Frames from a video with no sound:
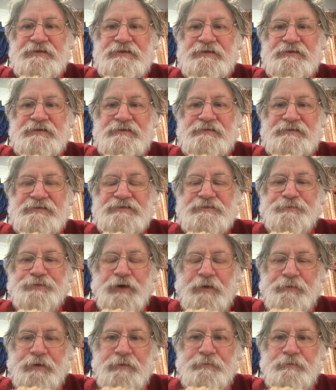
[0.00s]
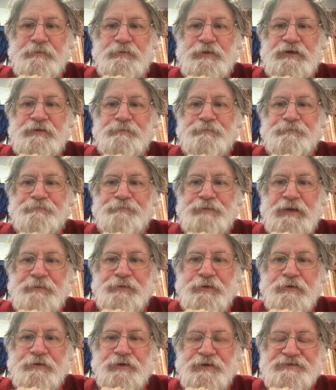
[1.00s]
that a problem with
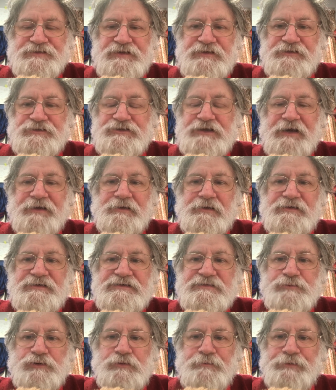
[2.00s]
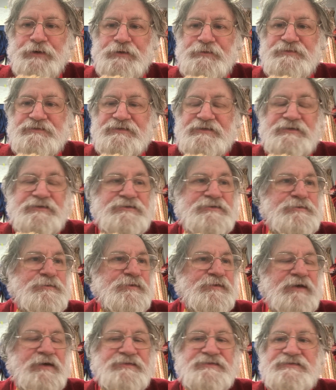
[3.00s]
people crossing the Channel in small boats in
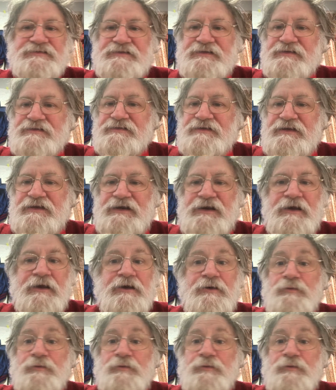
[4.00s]
2016